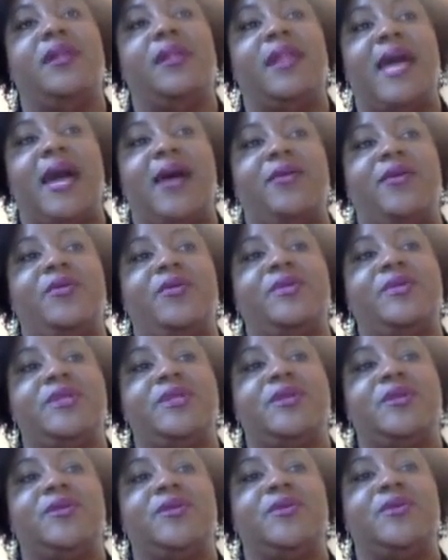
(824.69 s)
allow you
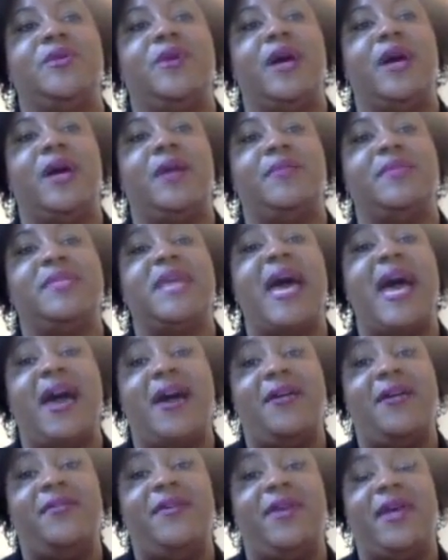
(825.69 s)
to
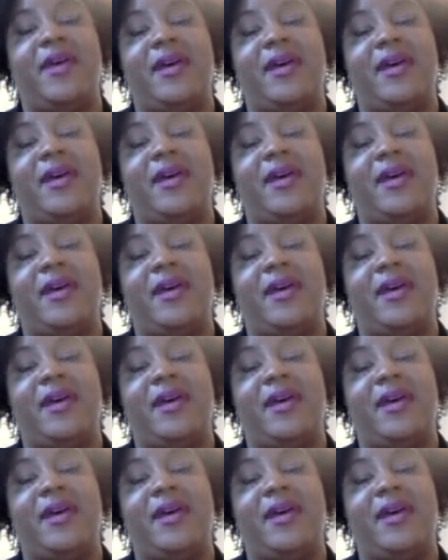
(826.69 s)
have